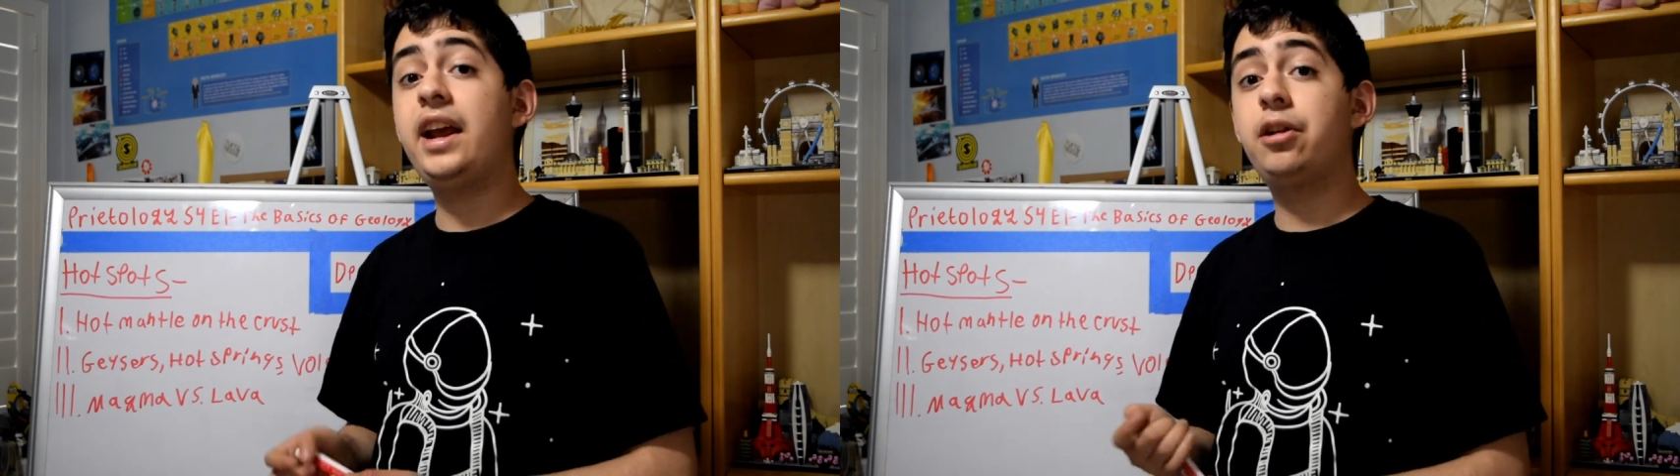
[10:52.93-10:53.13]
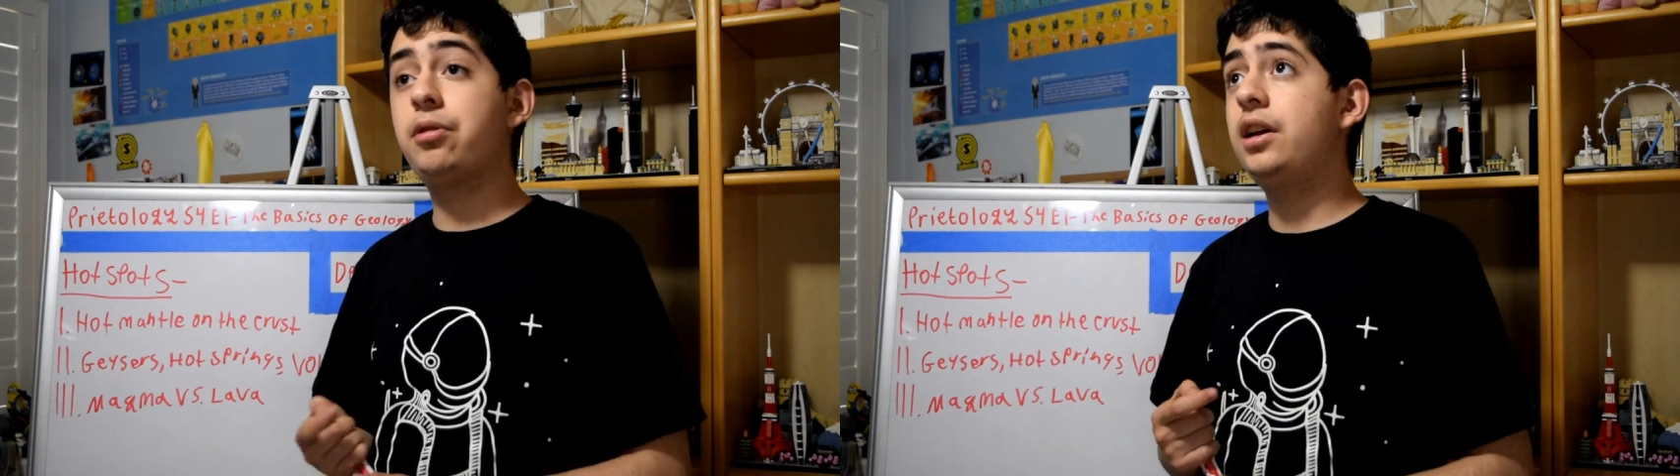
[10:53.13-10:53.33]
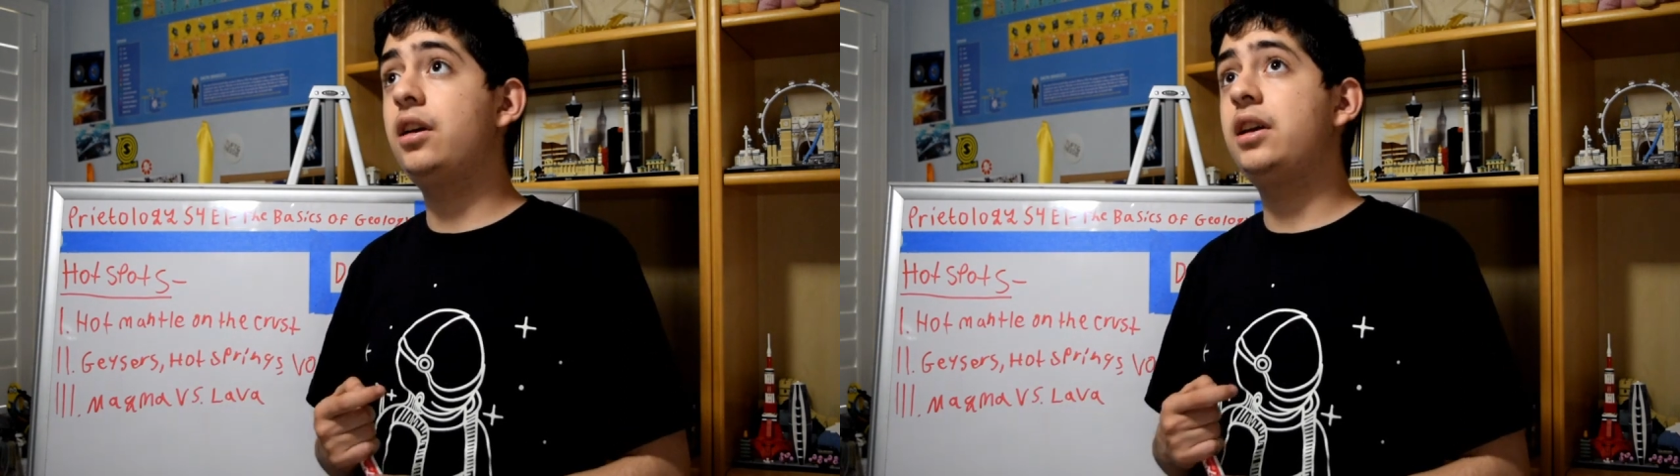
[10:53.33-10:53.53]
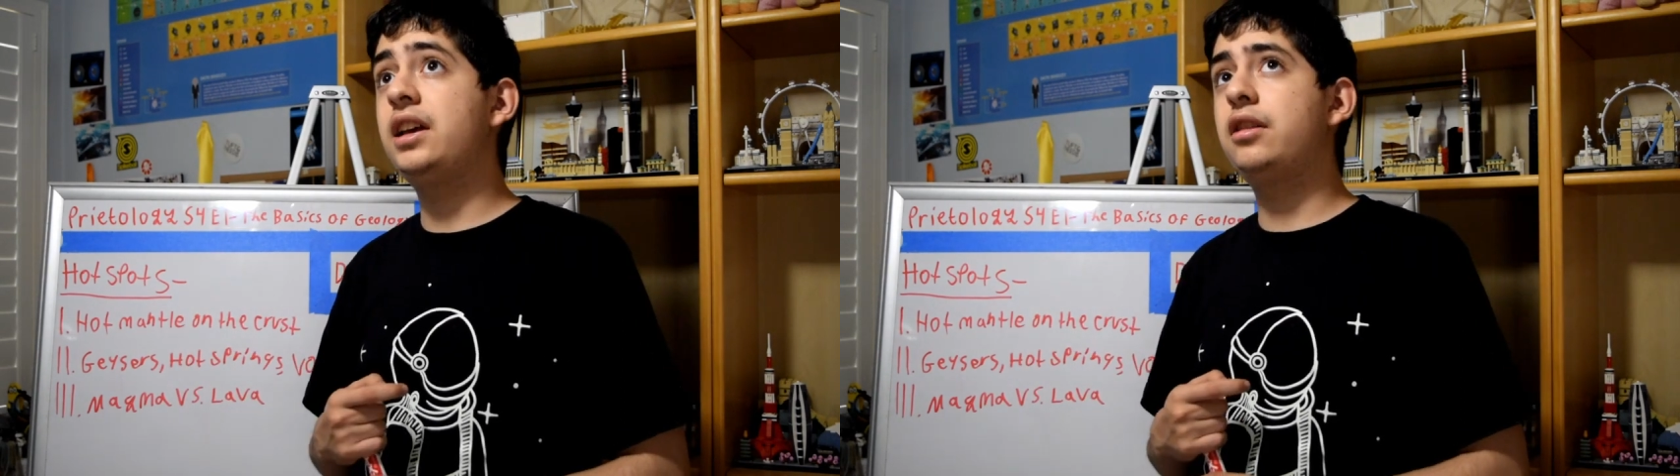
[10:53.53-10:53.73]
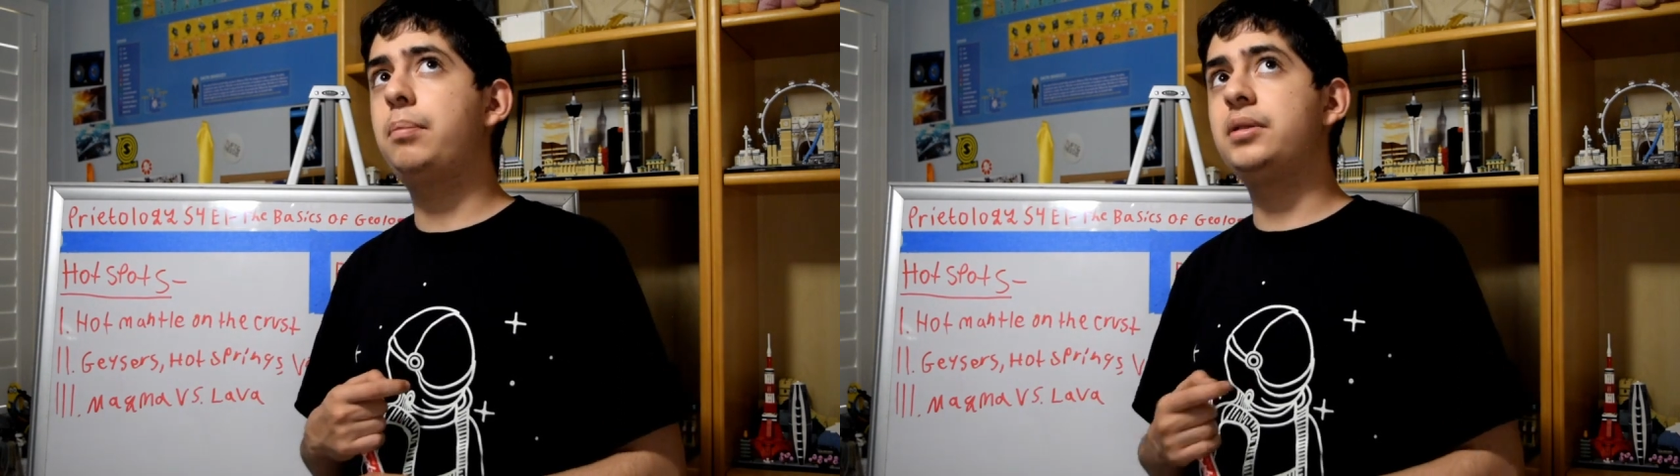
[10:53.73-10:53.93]
area
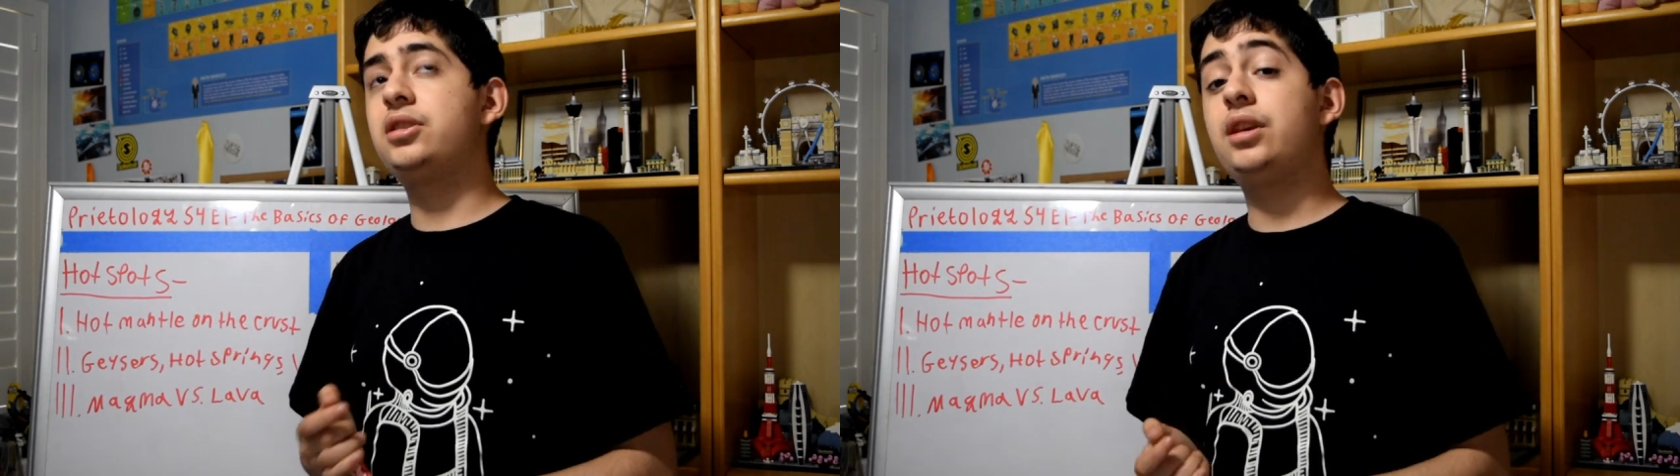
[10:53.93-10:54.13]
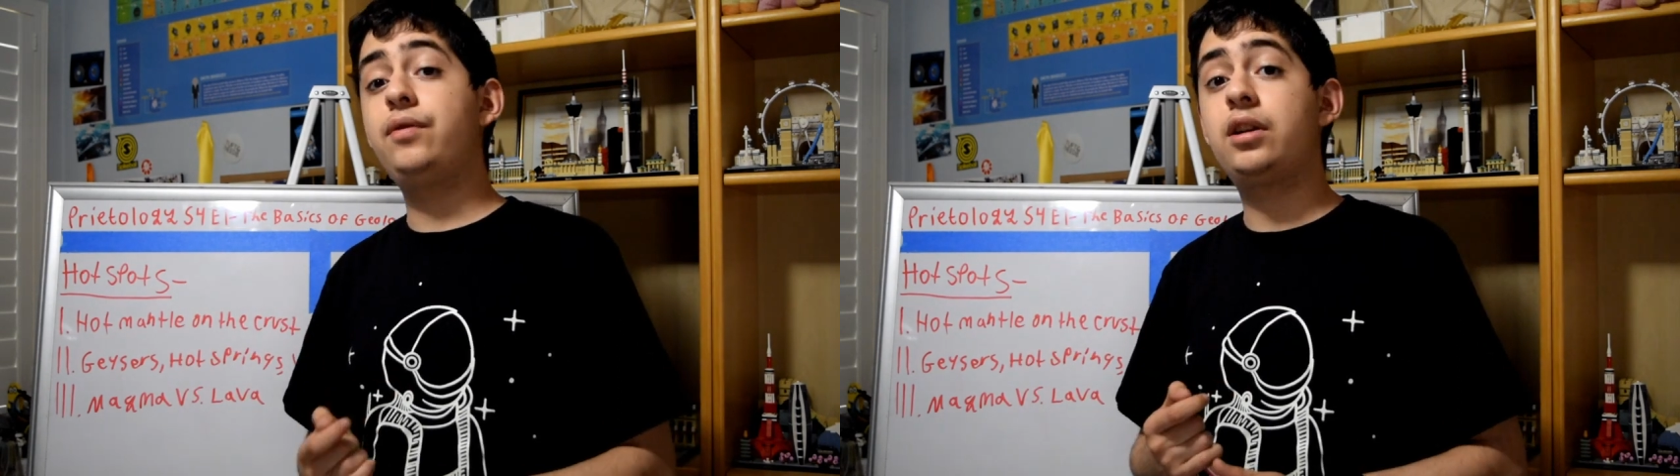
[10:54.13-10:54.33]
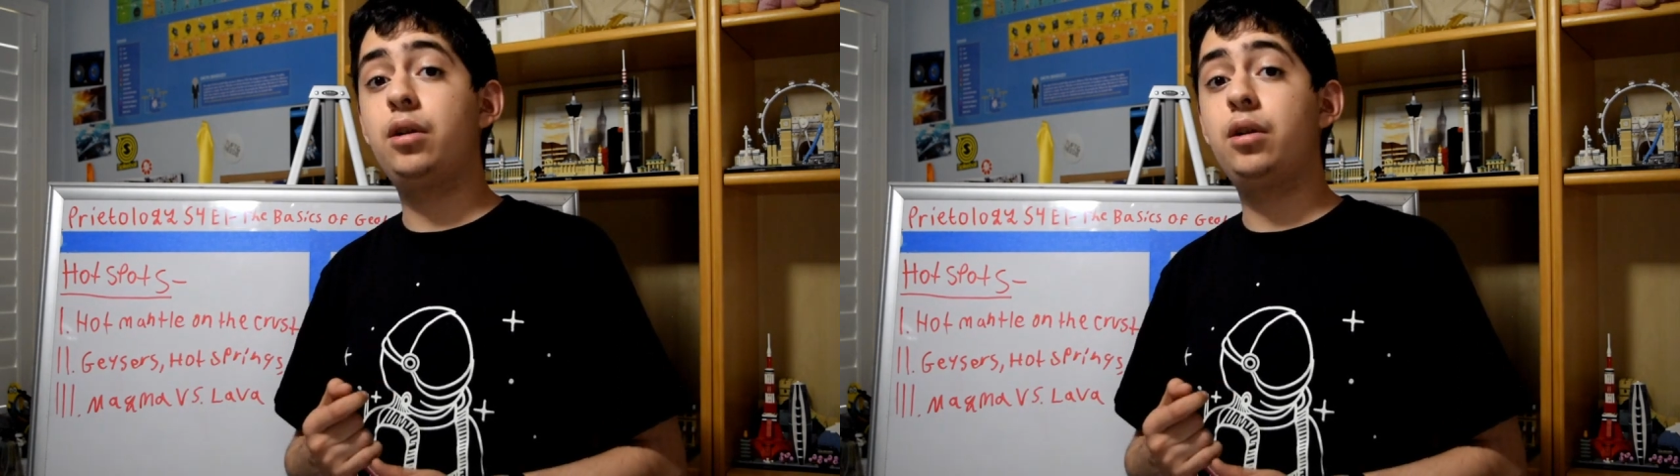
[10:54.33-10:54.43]
in the pacific